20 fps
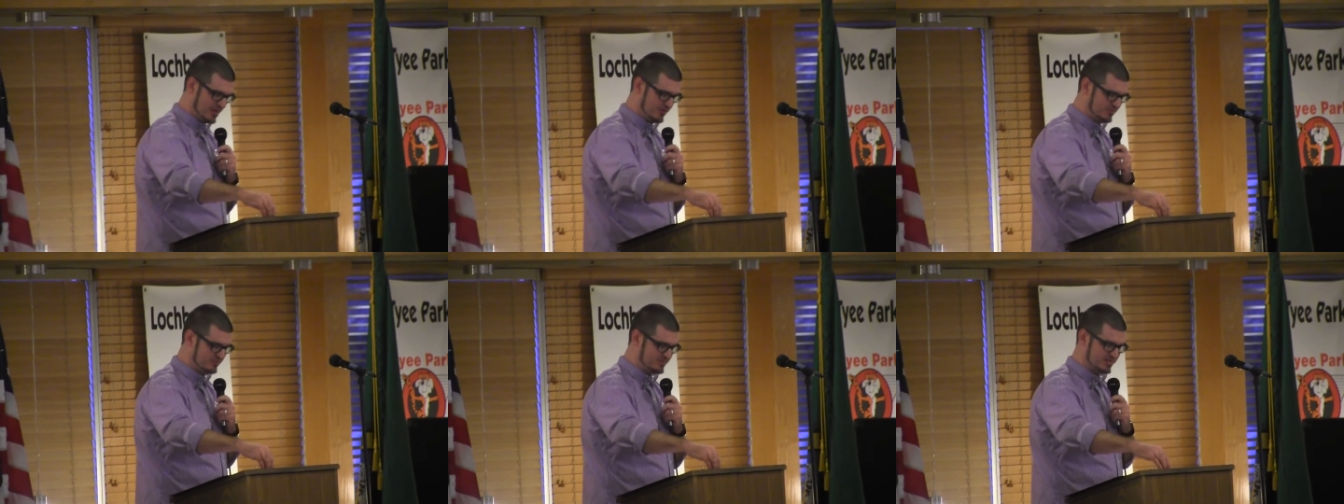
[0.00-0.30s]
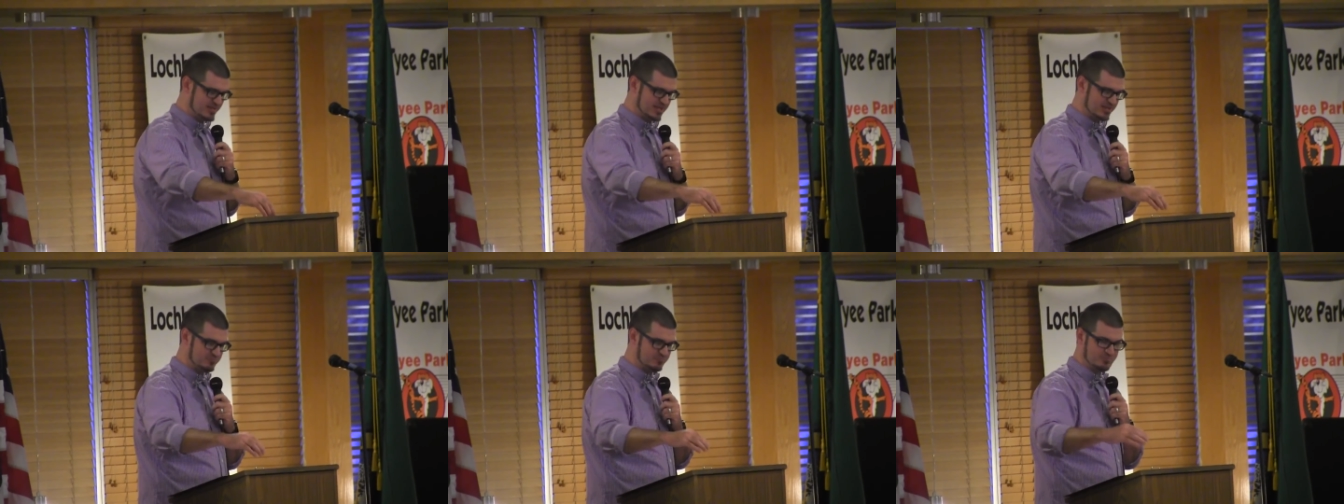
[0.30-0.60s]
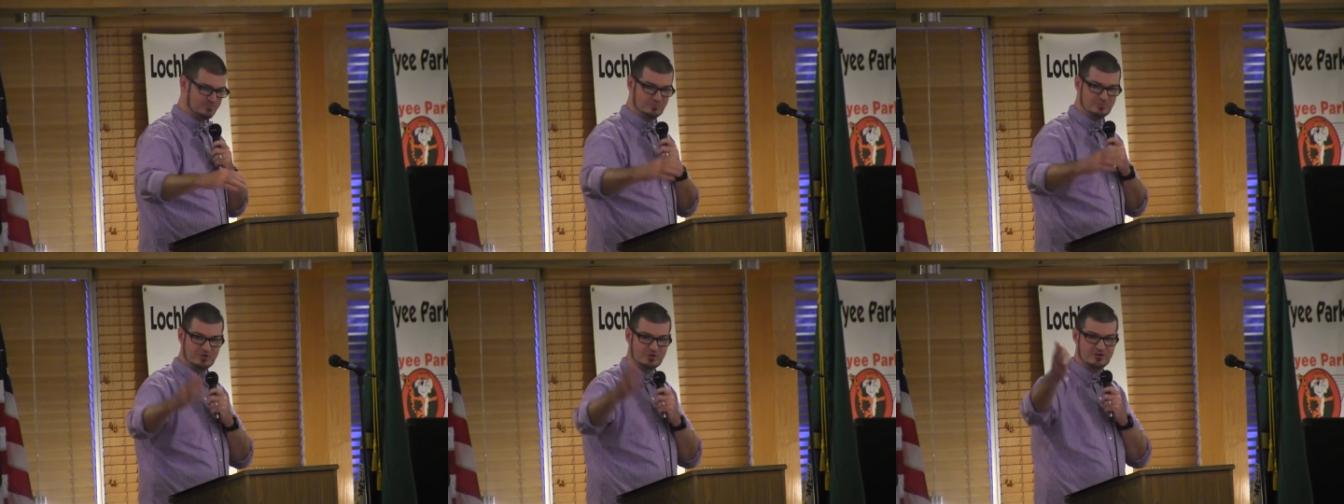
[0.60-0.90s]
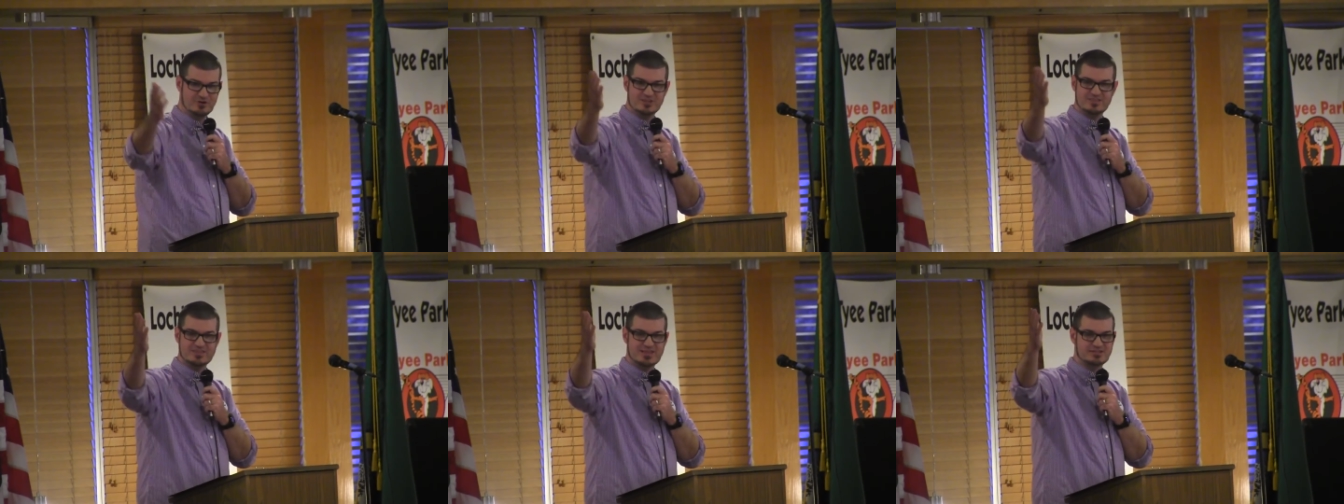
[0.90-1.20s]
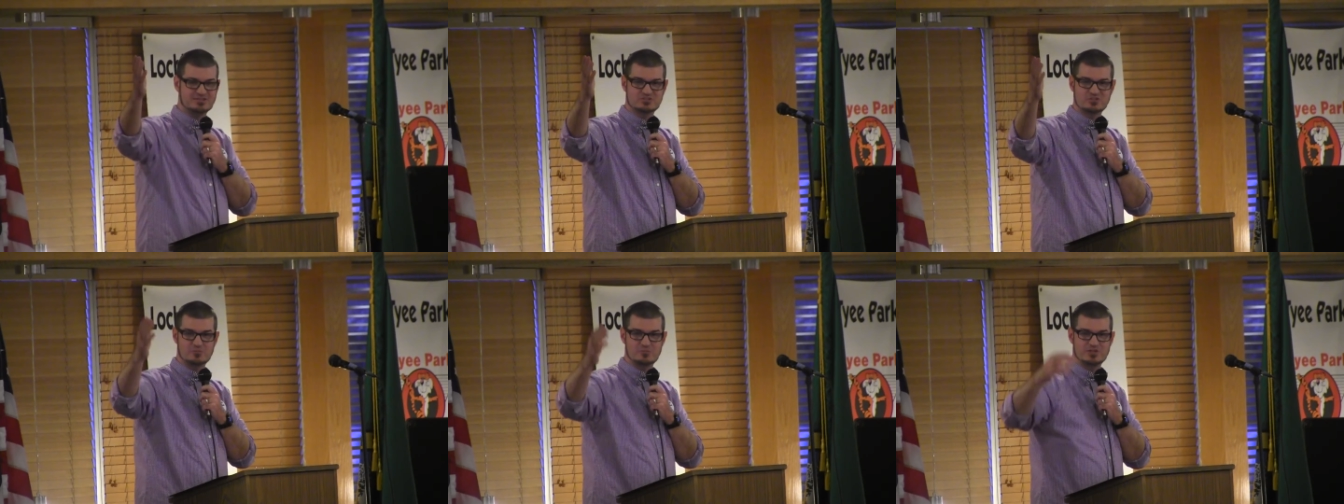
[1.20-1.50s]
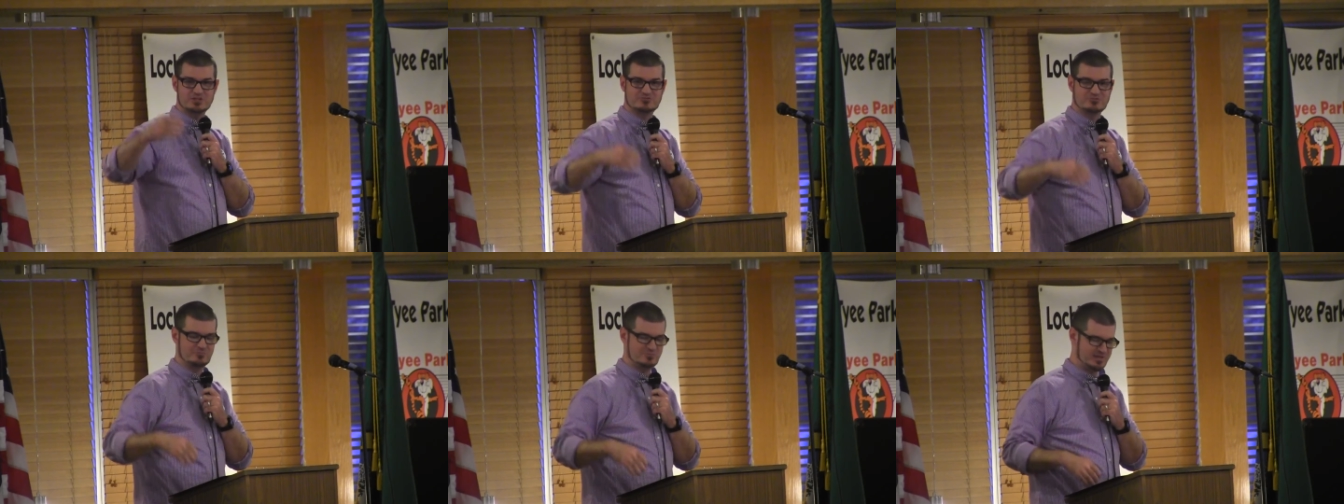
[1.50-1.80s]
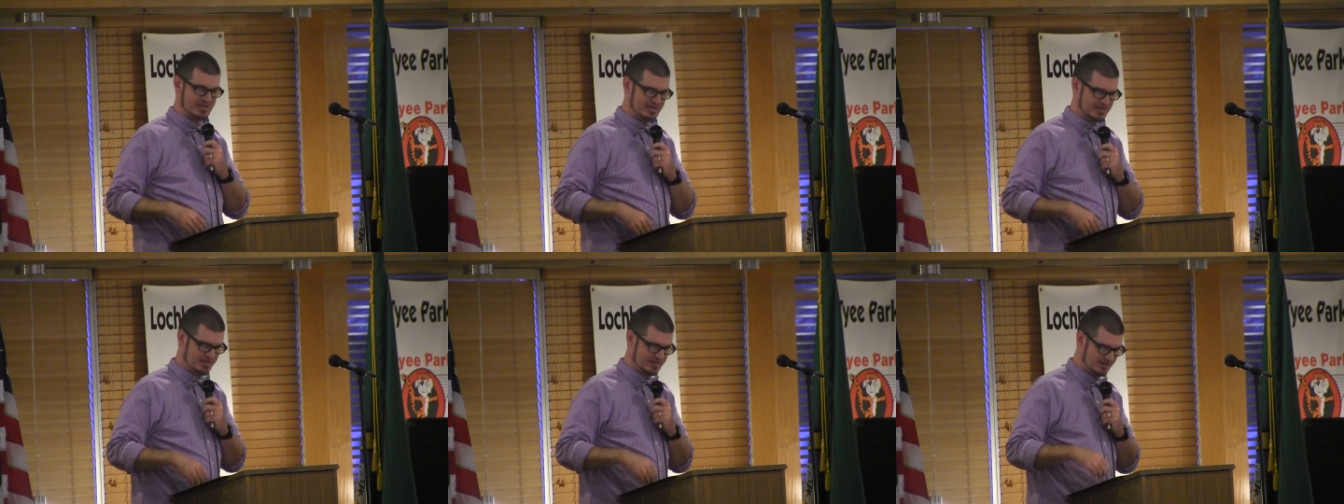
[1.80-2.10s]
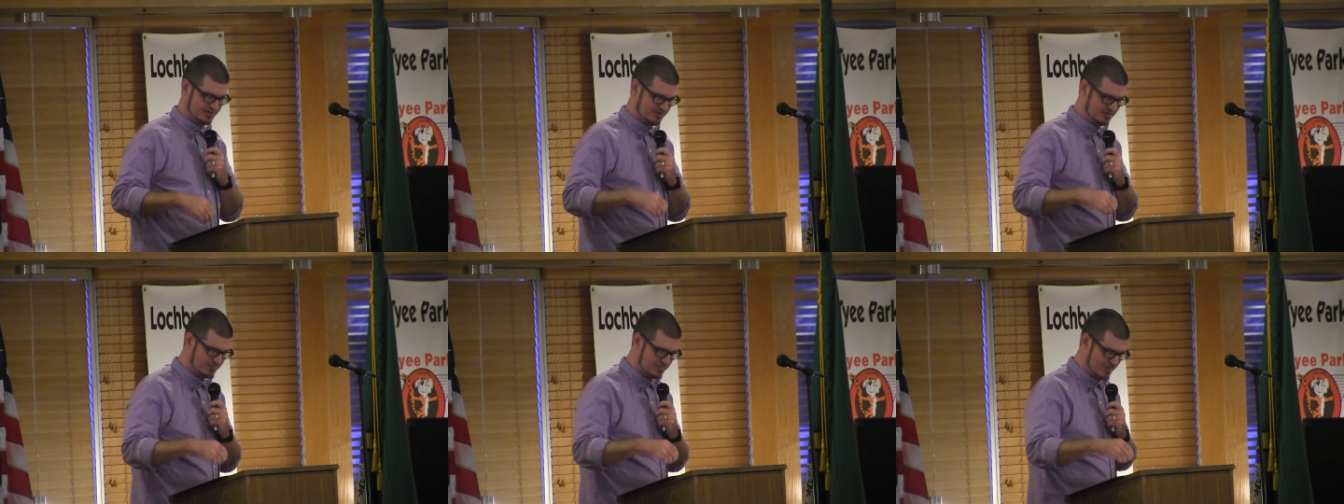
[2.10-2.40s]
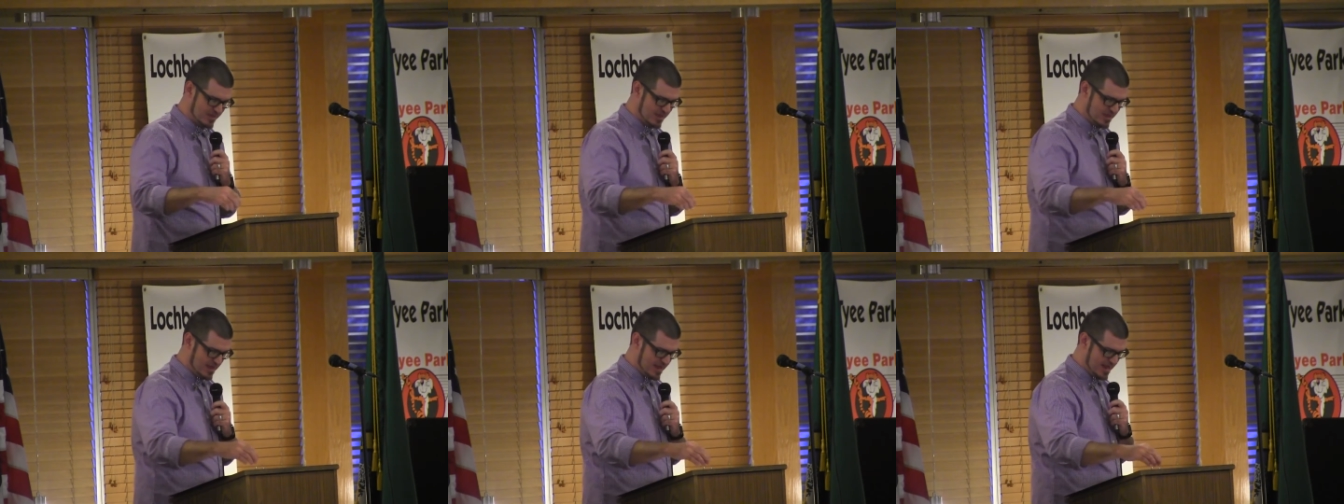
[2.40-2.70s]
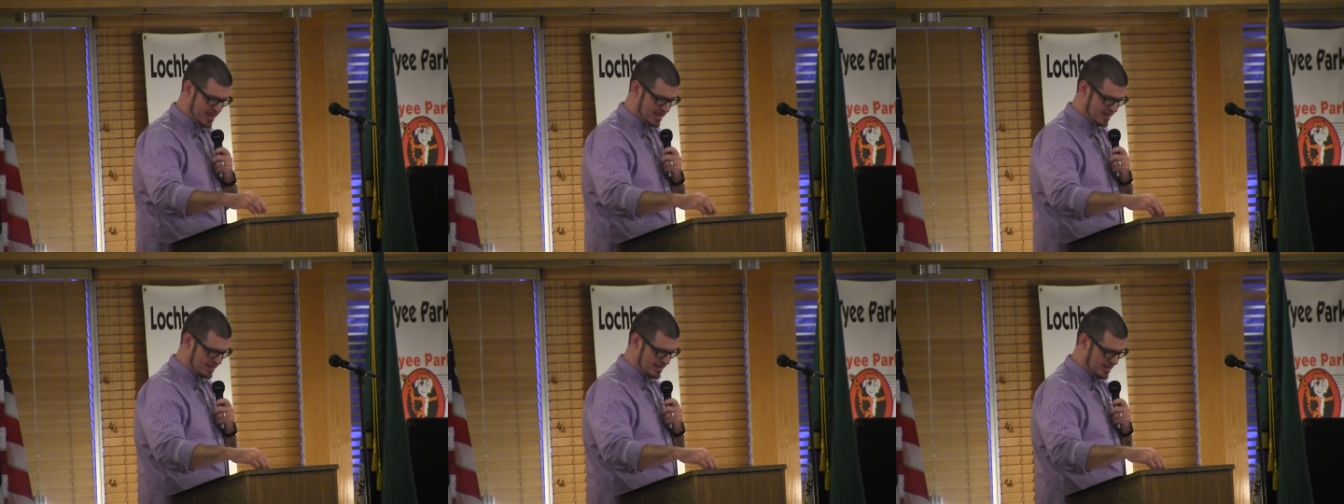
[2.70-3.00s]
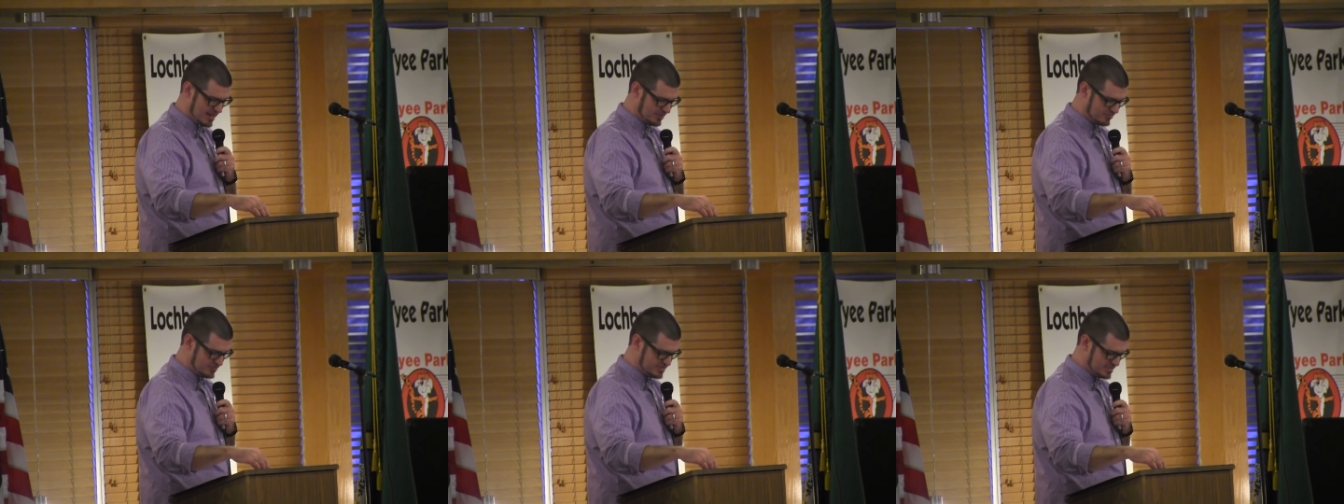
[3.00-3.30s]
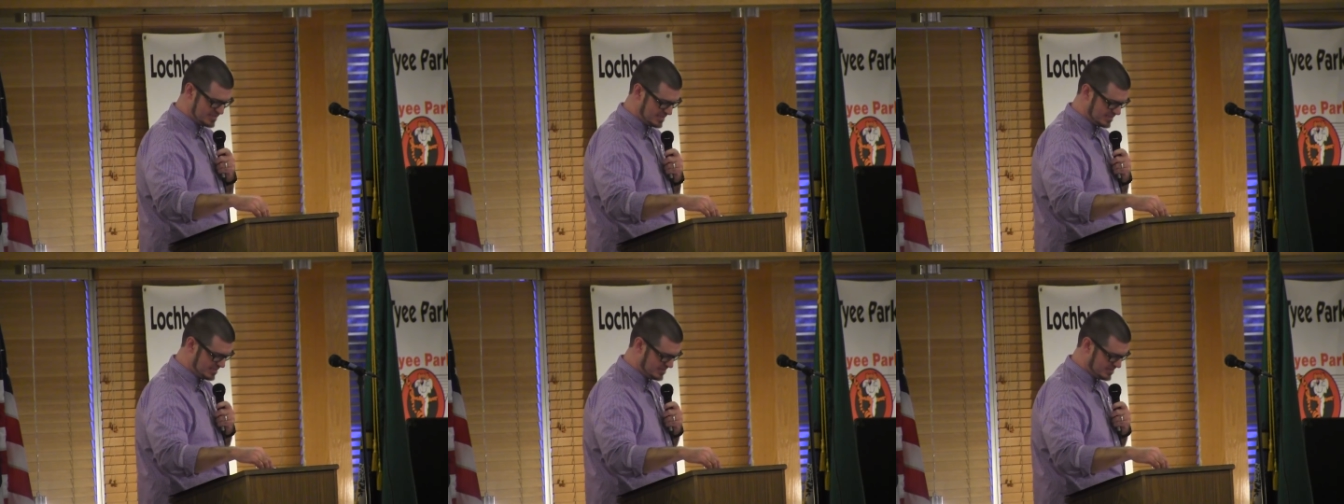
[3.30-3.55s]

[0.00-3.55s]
oh, Dick Muri, thanks so much for being here. And uh, Christine